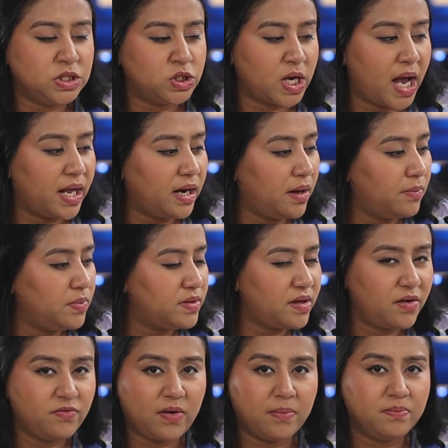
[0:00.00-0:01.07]
Jan,
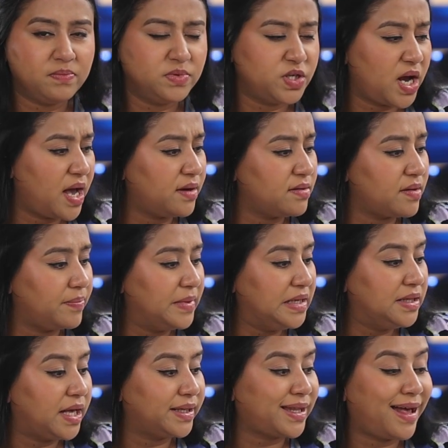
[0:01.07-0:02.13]

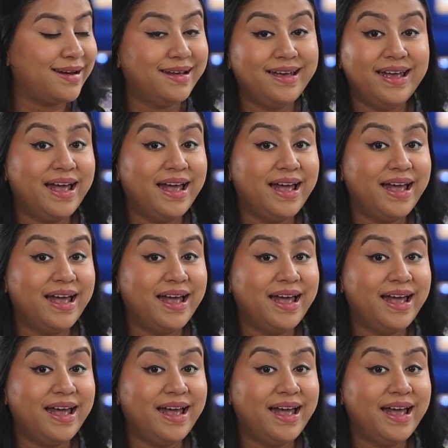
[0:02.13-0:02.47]
something like that.